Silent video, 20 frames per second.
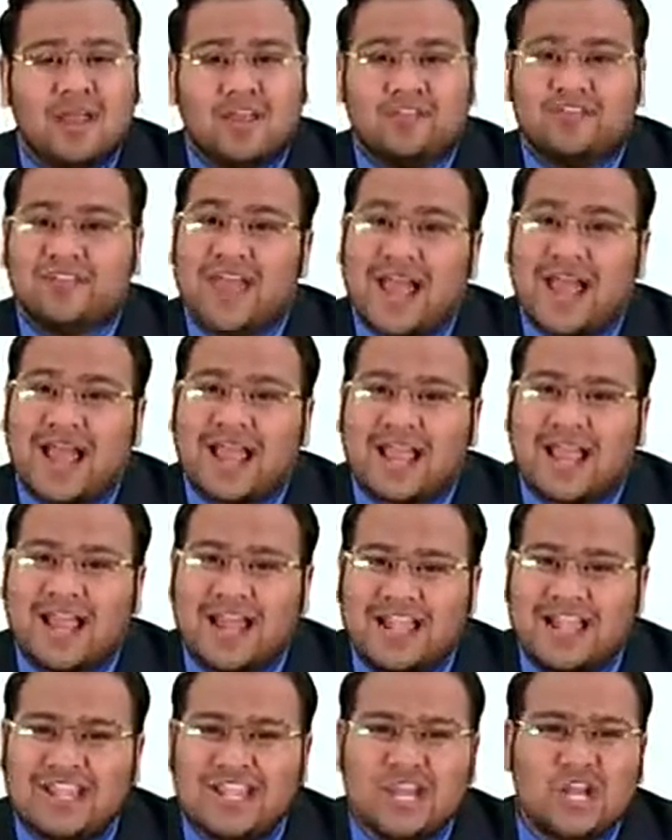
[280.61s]
if they are
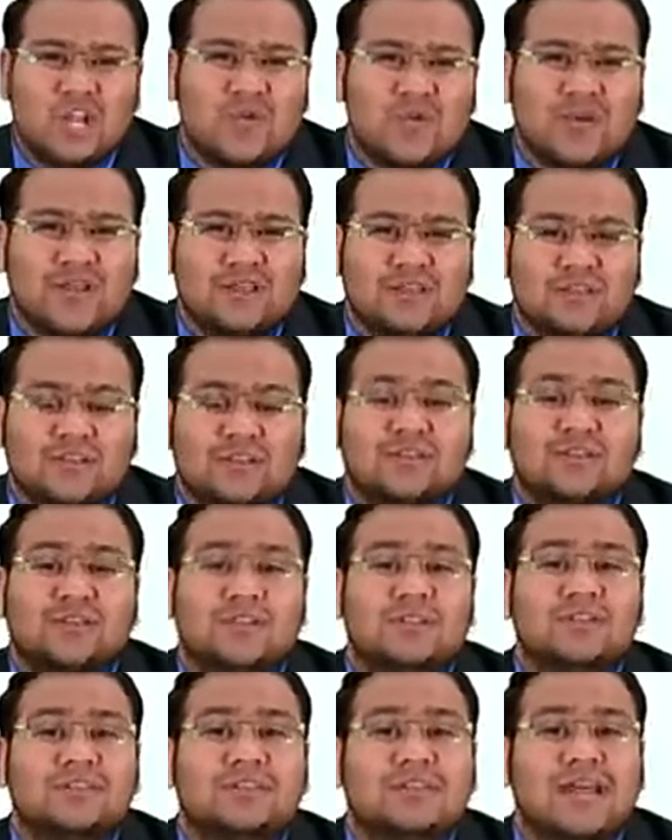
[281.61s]
continuous,
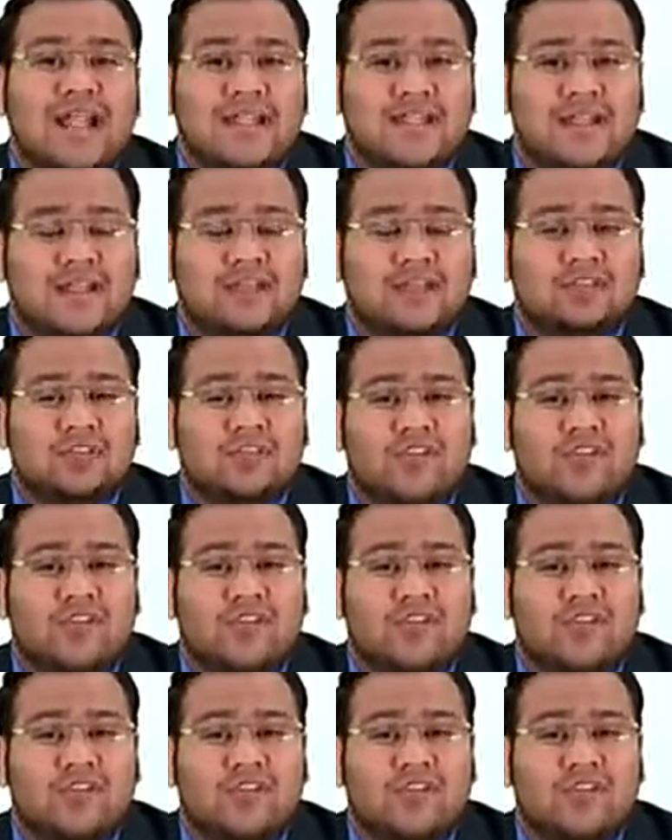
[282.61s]
that is,